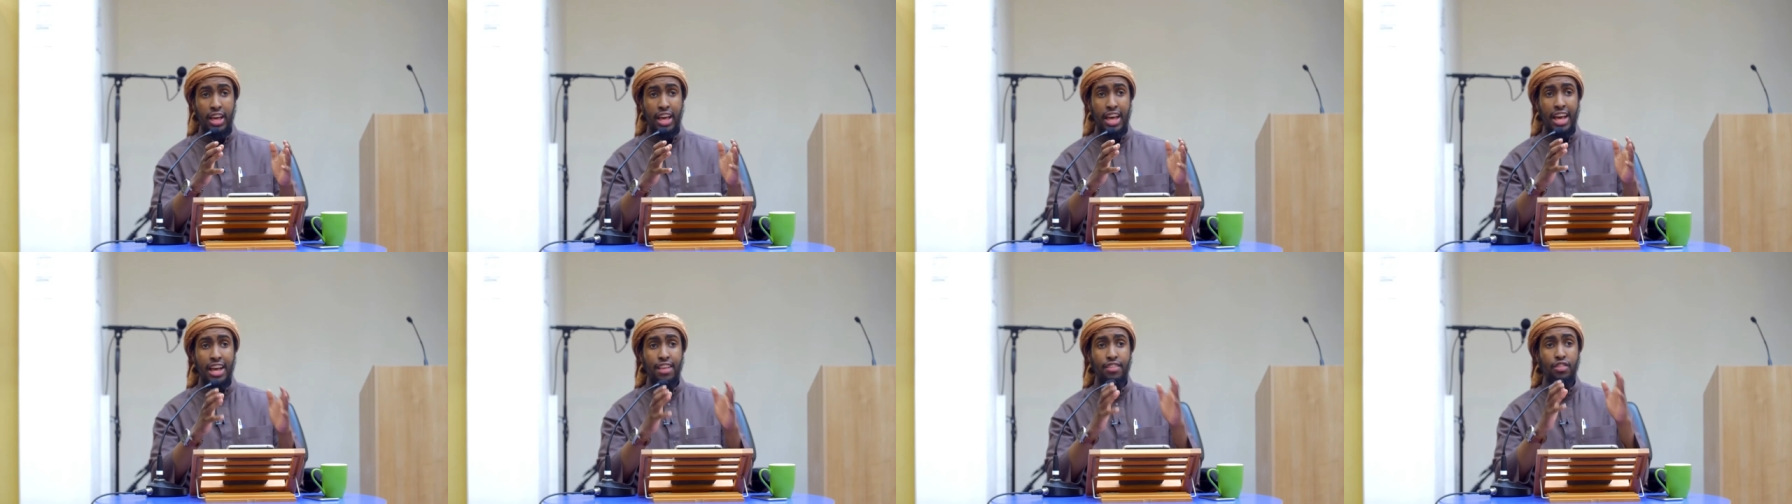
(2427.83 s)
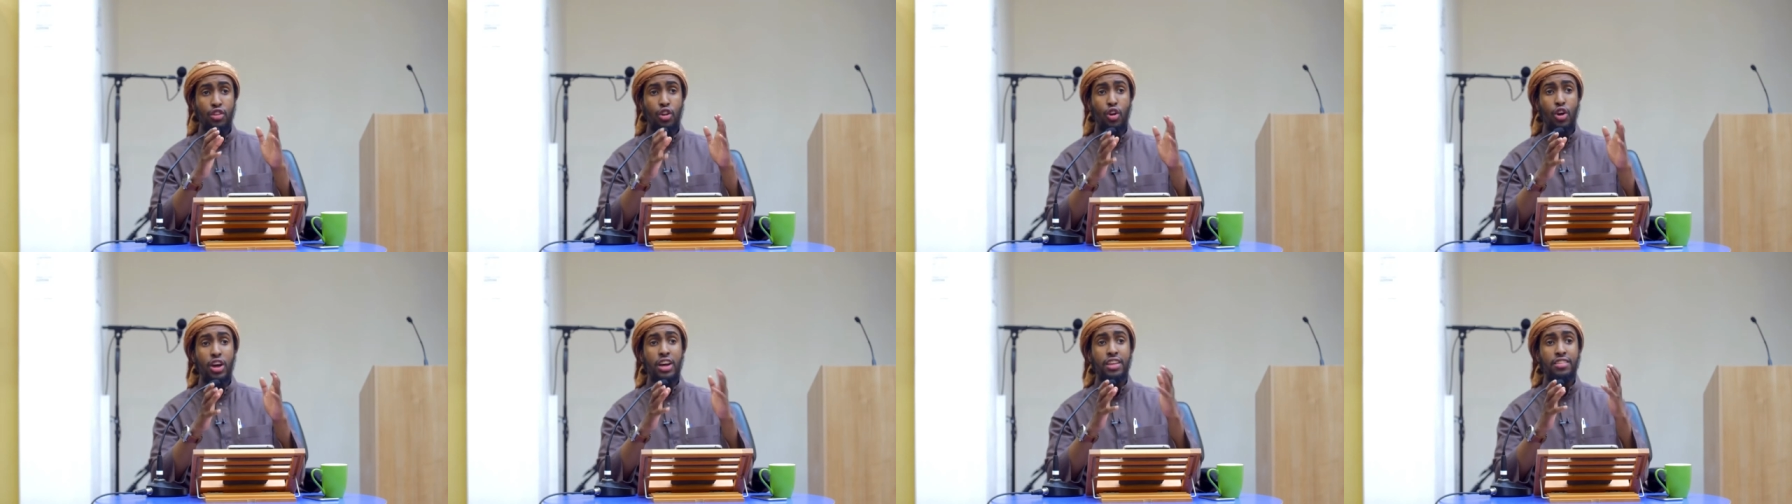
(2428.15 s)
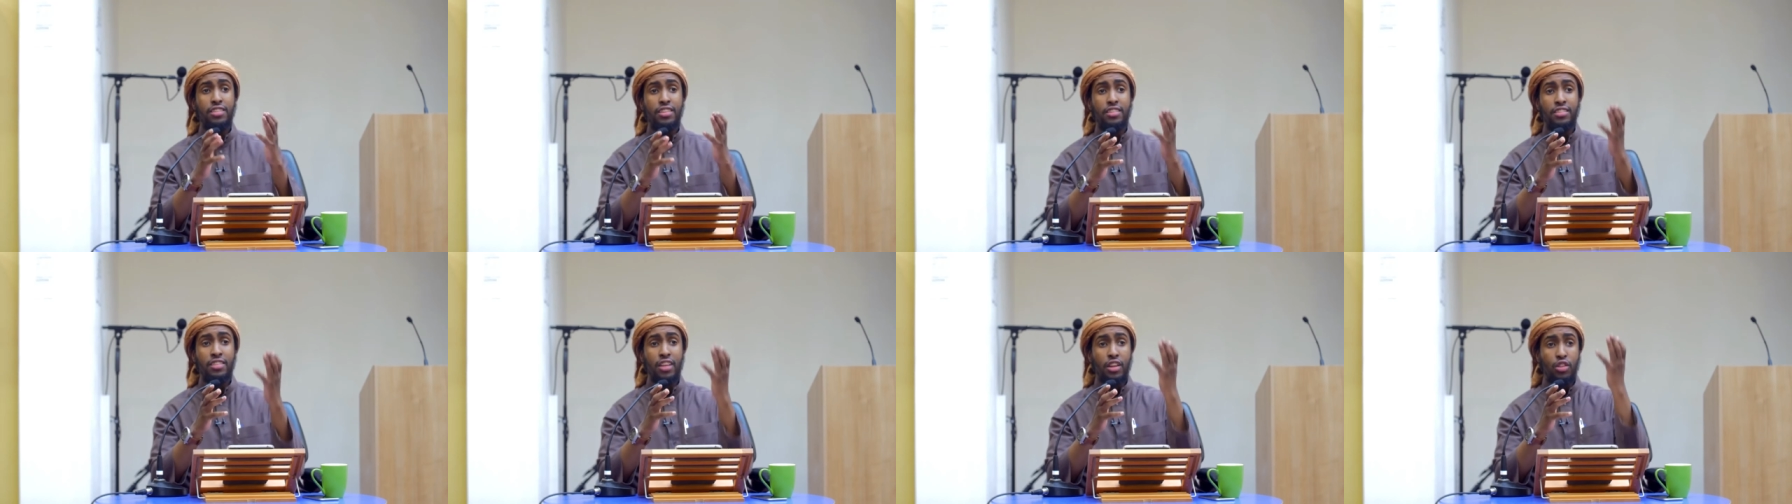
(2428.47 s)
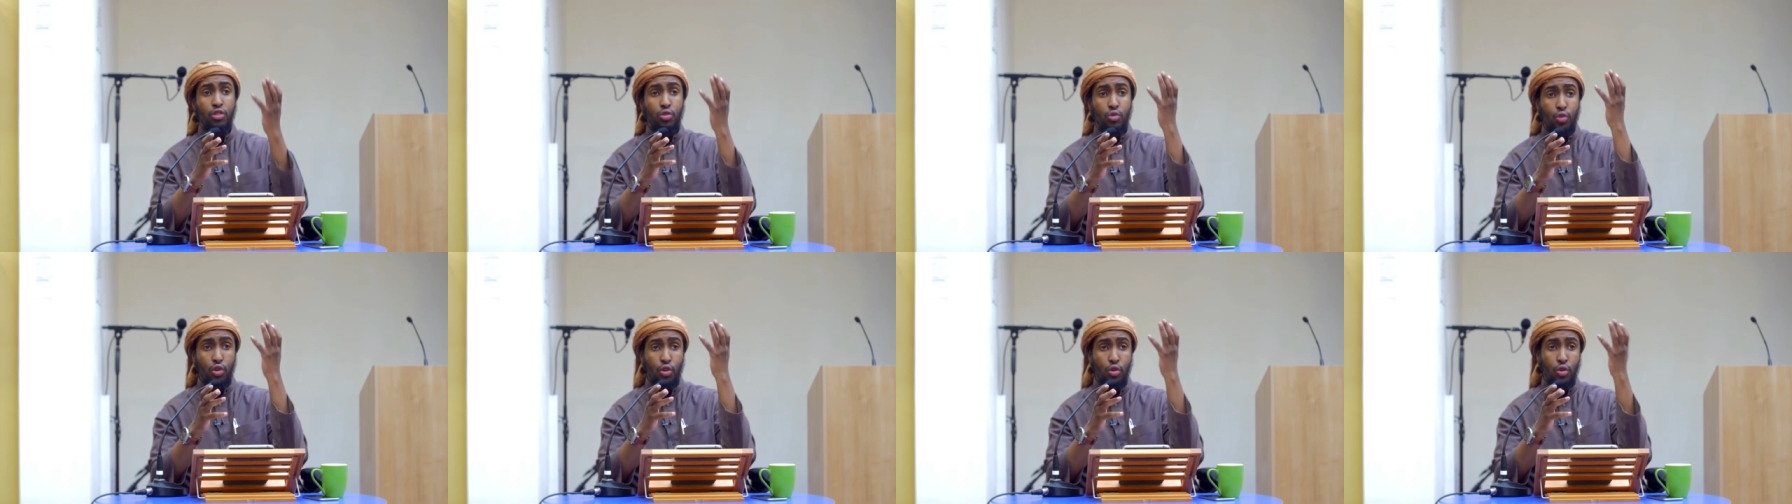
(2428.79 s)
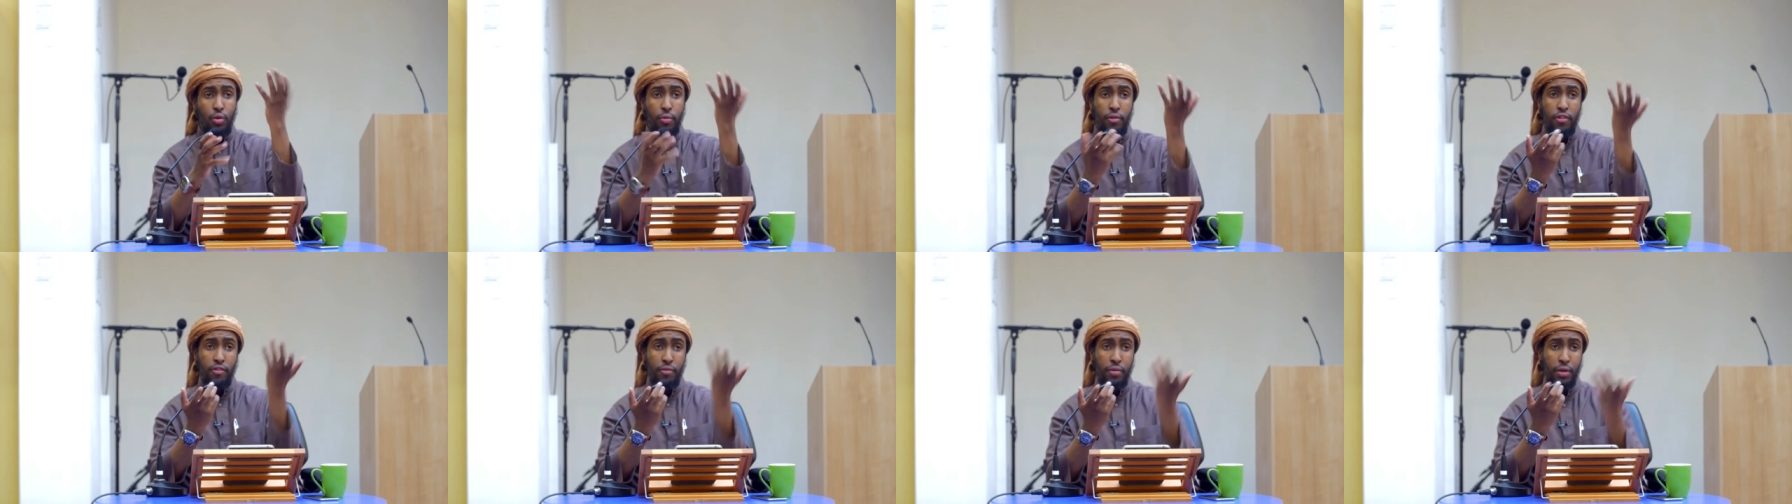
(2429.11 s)
As long as it's done to a
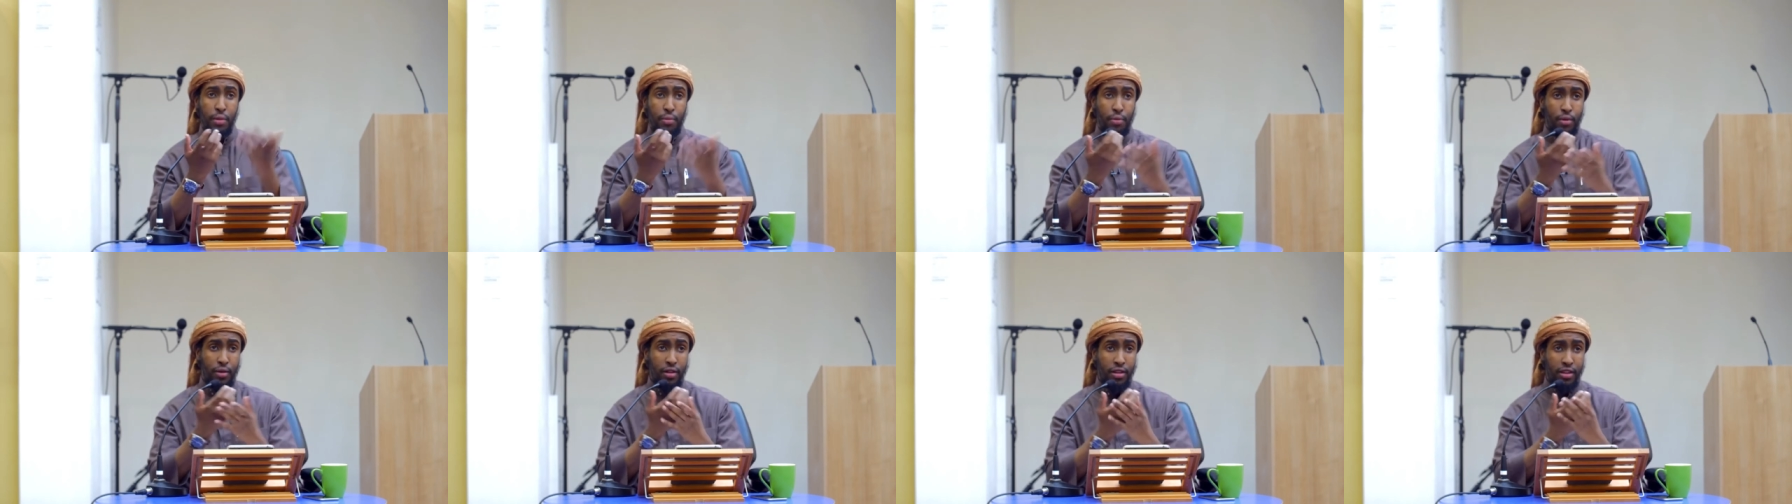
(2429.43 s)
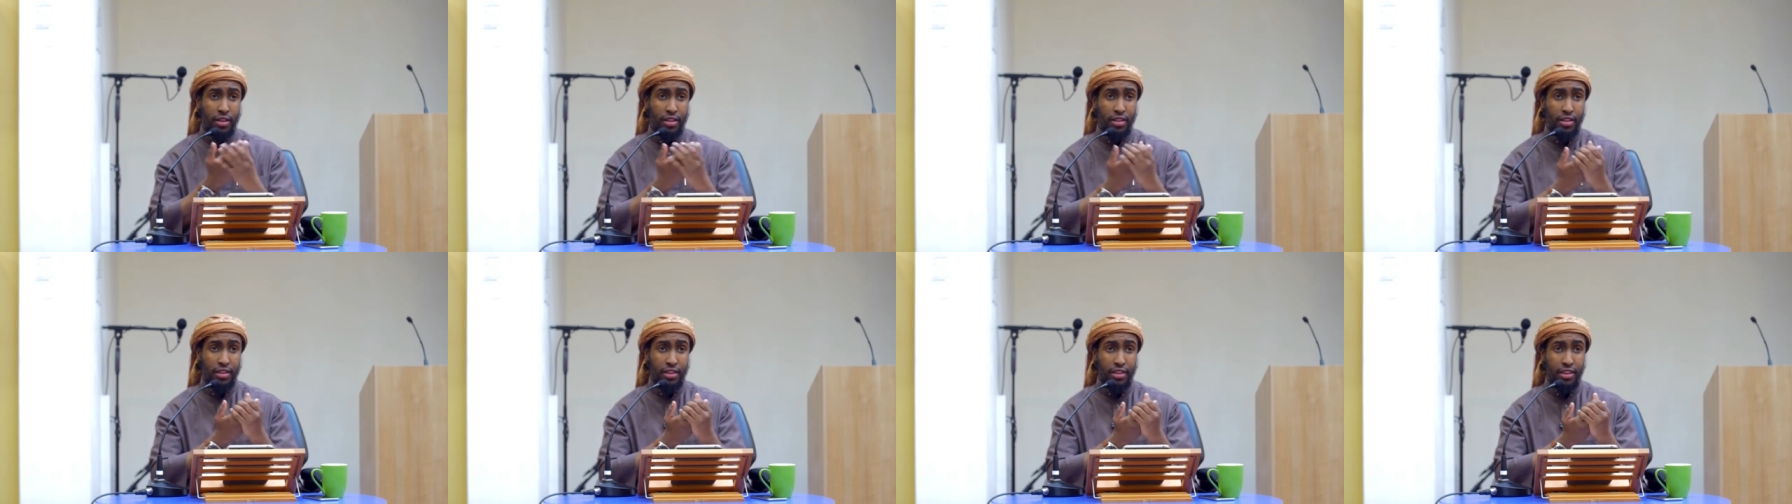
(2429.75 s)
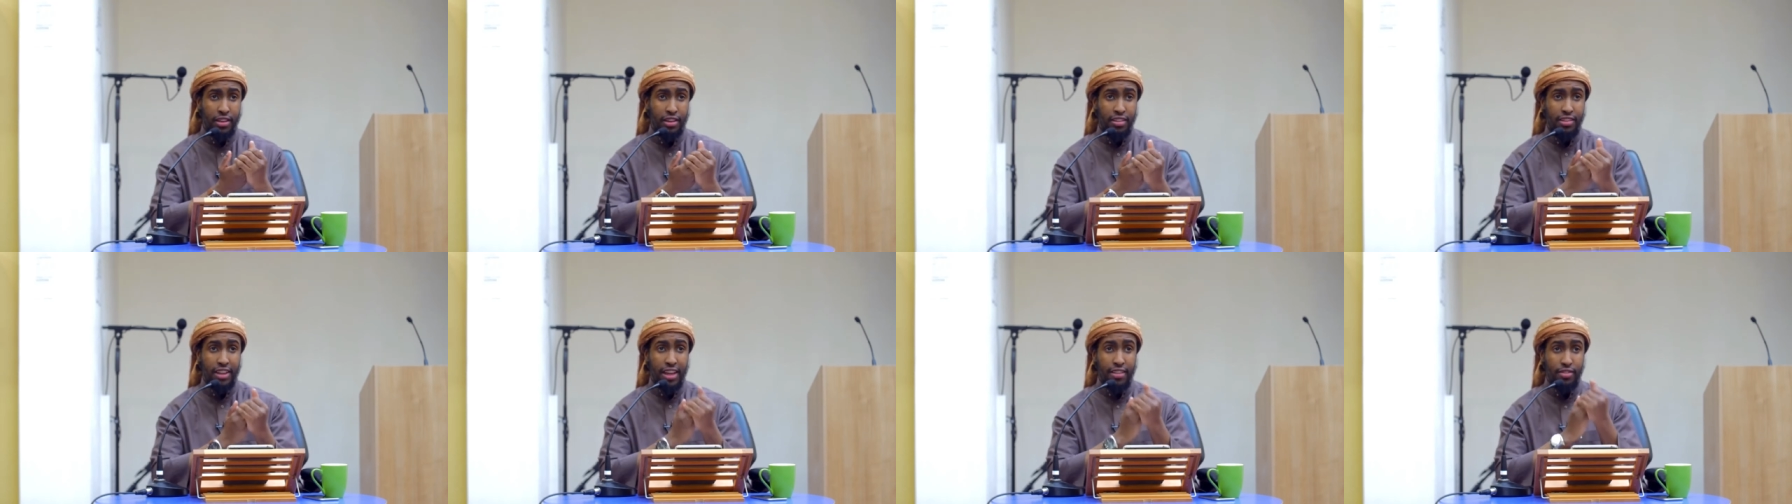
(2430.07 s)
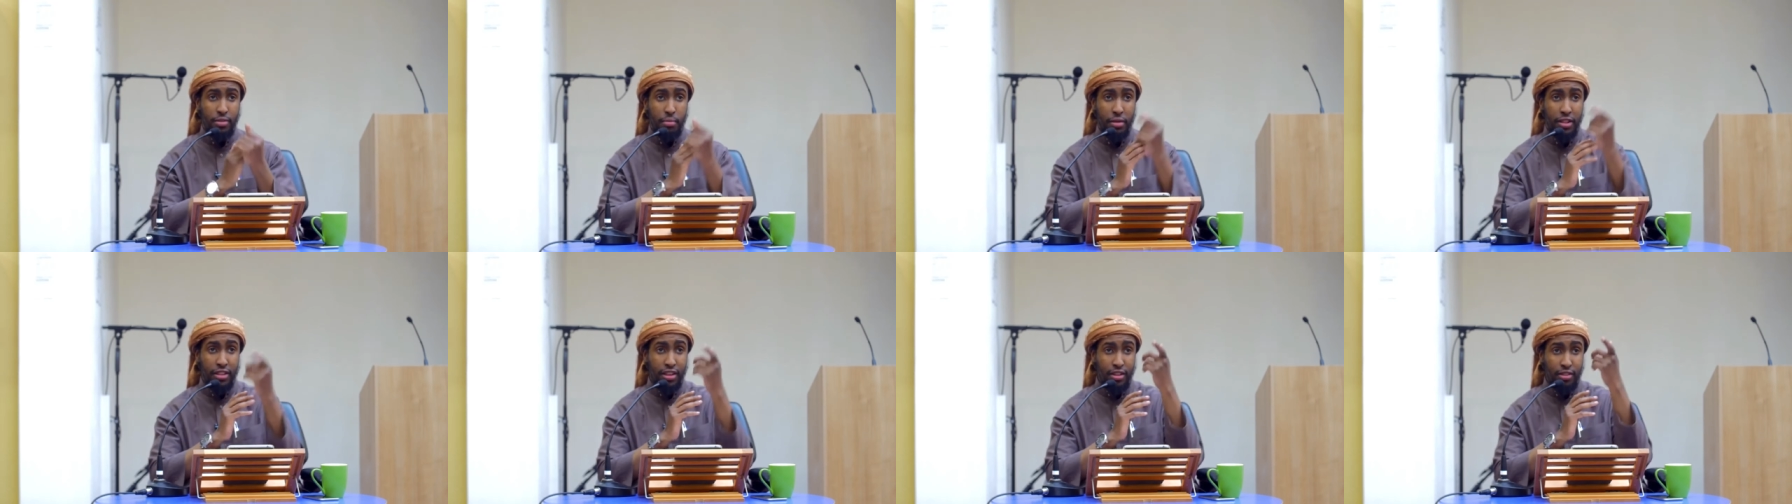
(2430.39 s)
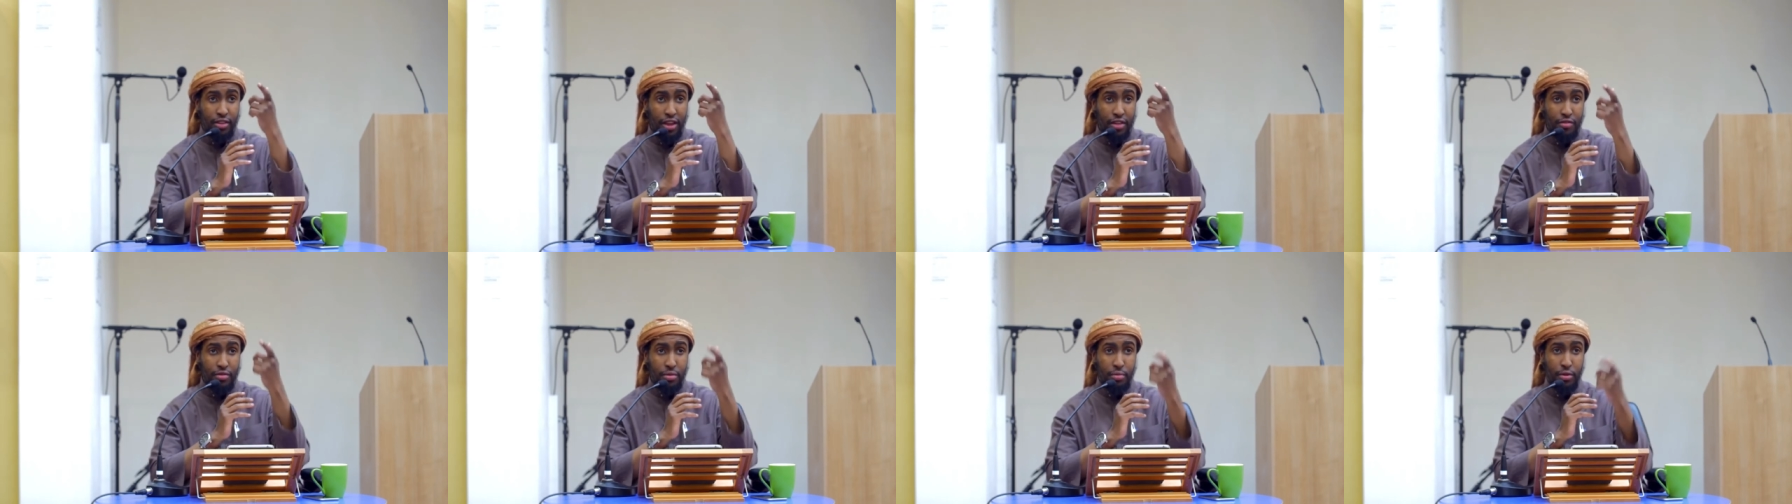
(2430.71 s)
group of people, it doesn't have to be done
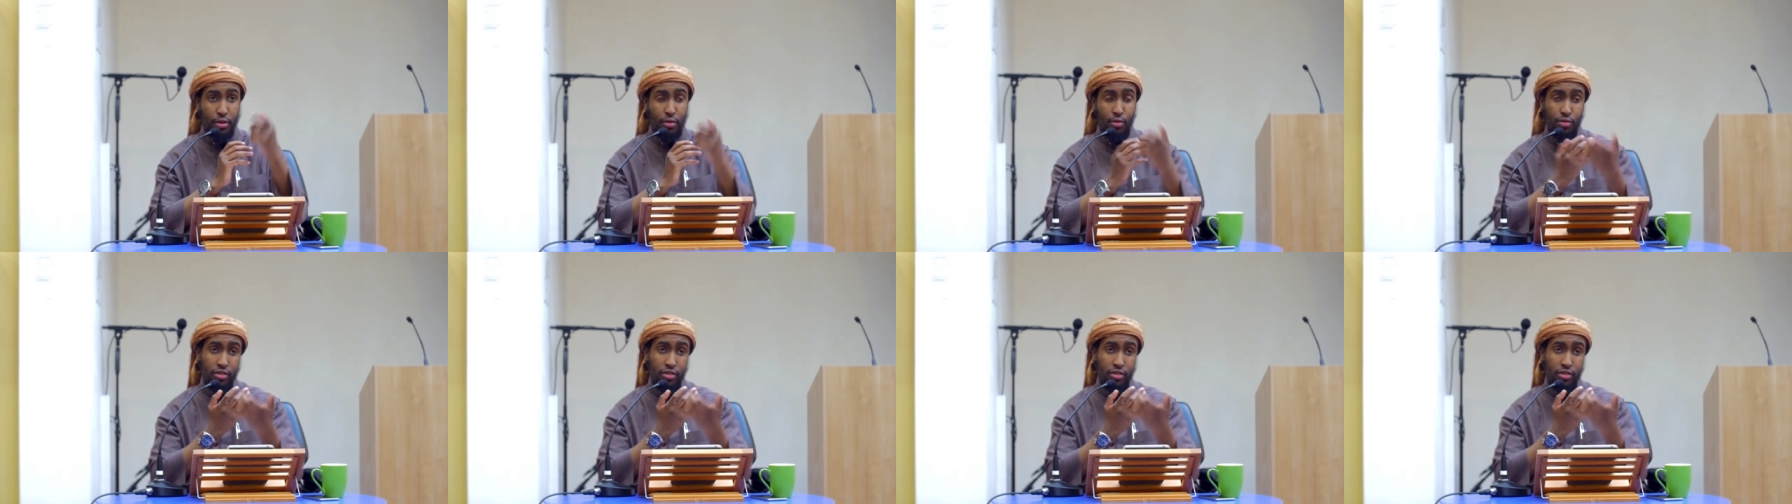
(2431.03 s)
to everybody.